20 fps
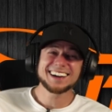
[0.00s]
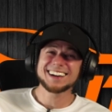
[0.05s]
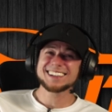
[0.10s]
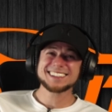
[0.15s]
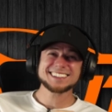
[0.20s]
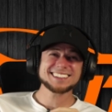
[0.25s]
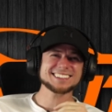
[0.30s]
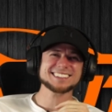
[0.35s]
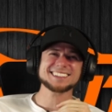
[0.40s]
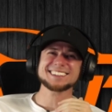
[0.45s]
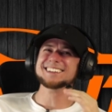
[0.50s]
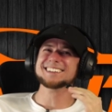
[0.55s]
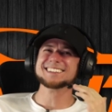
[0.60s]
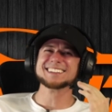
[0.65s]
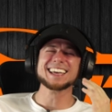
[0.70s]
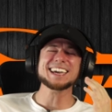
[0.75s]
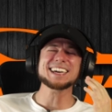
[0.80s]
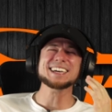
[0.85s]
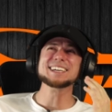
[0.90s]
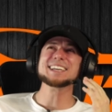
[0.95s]
me, dude.
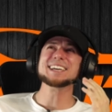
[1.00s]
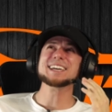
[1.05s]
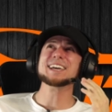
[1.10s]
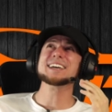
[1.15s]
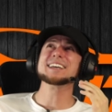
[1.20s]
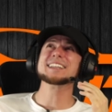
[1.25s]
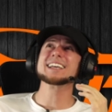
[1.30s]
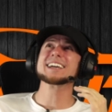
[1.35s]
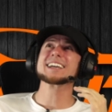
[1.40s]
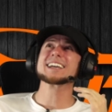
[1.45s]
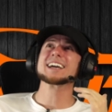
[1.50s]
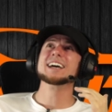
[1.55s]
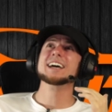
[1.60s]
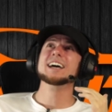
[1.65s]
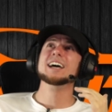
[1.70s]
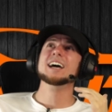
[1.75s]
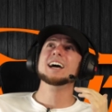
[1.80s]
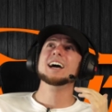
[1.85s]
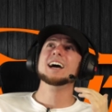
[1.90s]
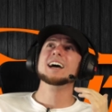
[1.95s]
It, it like,
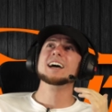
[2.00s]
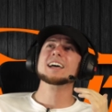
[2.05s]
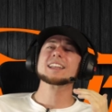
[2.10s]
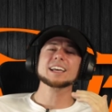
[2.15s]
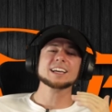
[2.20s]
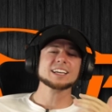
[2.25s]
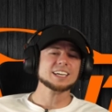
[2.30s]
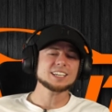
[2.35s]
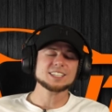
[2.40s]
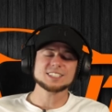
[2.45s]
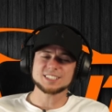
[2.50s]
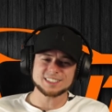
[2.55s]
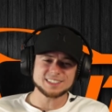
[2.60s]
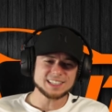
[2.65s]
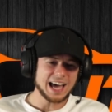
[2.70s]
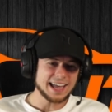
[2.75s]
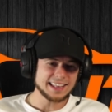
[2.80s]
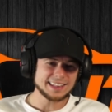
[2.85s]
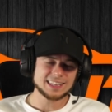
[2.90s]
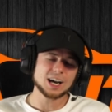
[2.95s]
like it's
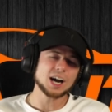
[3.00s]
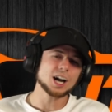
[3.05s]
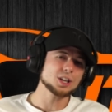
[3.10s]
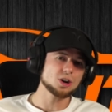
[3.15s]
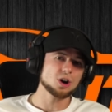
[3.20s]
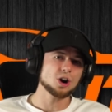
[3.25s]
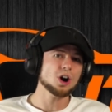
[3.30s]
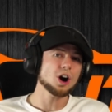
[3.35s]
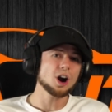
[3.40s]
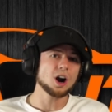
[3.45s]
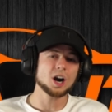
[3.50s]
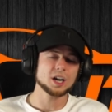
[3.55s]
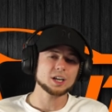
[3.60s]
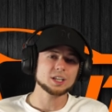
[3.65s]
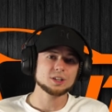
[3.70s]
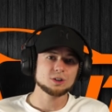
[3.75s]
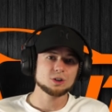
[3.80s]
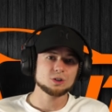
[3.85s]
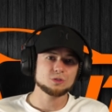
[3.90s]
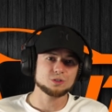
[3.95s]
not that
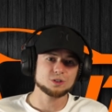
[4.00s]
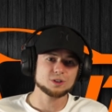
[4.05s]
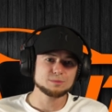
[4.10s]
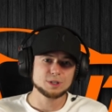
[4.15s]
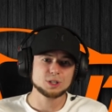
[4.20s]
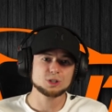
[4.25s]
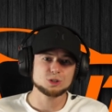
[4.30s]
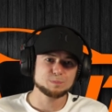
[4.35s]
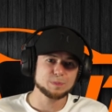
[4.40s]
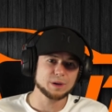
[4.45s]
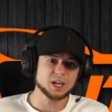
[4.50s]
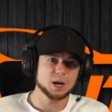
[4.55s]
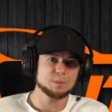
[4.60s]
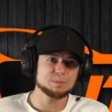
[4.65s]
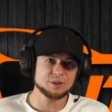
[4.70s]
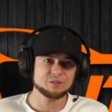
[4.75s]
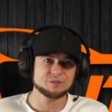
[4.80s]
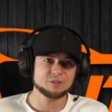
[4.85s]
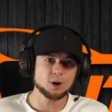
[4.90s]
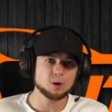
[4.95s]
hard for me to pick up
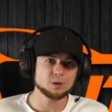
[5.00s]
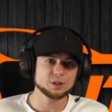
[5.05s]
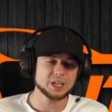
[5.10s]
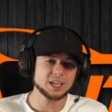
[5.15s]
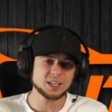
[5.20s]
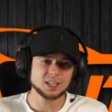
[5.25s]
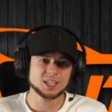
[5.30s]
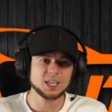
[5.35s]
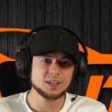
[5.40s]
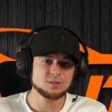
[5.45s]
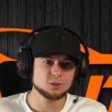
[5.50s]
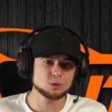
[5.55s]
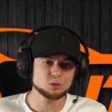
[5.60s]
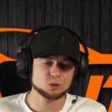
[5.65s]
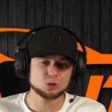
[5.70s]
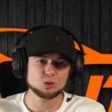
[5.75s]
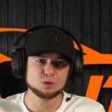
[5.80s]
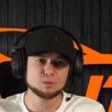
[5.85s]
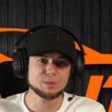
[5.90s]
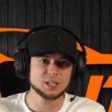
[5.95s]
a phone and give you
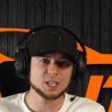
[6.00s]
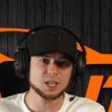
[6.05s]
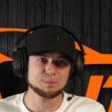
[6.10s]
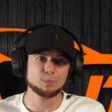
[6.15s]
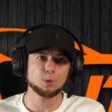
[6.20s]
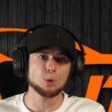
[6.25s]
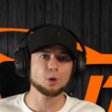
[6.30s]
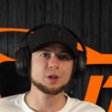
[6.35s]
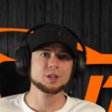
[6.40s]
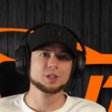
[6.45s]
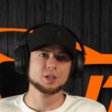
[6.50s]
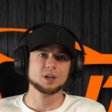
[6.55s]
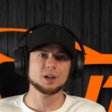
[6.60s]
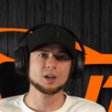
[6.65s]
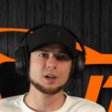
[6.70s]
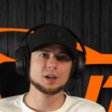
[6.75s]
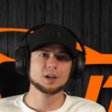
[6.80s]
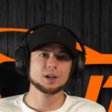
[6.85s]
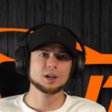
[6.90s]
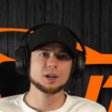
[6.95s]
two minute pointer.
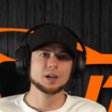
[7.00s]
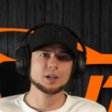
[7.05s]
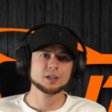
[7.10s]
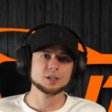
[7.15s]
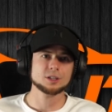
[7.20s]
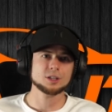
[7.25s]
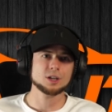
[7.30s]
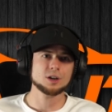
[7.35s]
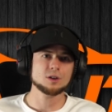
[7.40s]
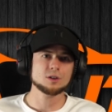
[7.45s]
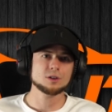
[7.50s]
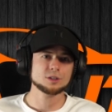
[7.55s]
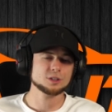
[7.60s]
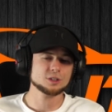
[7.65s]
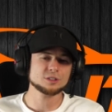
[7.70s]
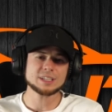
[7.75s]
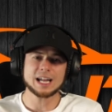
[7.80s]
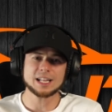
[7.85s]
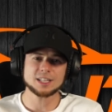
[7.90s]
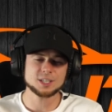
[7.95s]
You know,
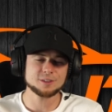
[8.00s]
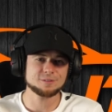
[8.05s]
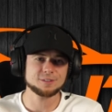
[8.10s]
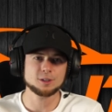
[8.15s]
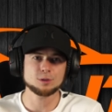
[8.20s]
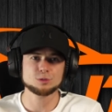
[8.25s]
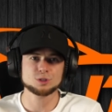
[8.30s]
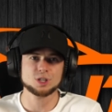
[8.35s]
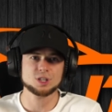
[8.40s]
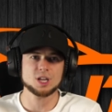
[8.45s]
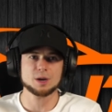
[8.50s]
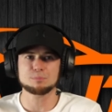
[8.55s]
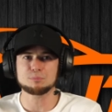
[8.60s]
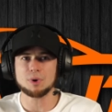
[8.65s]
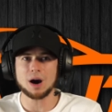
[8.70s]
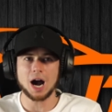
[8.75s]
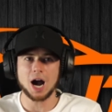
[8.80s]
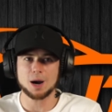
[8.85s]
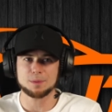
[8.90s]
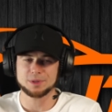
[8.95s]
you're not diffusing a
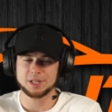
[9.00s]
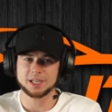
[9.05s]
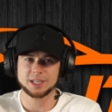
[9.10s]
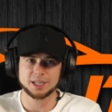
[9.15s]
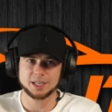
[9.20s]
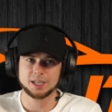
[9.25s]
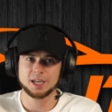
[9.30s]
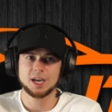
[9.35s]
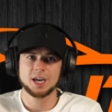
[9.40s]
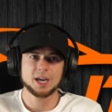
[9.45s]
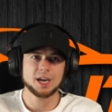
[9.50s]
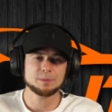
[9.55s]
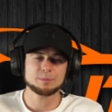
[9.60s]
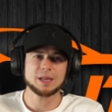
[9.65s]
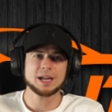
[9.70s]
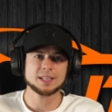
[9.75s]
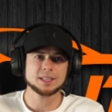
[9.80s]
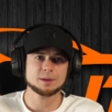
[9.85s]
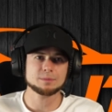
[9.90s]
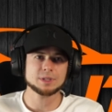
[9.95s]
bomb. Like I, am
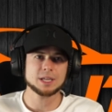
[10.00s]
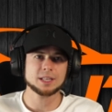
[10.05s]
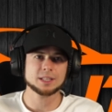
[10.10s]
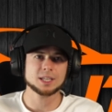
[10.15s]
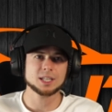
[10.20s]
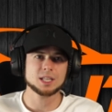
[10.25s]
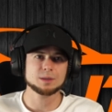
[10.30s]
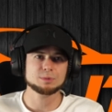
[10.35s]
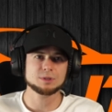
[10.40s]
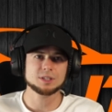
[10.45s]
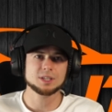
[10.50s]
not, I'm not gonna be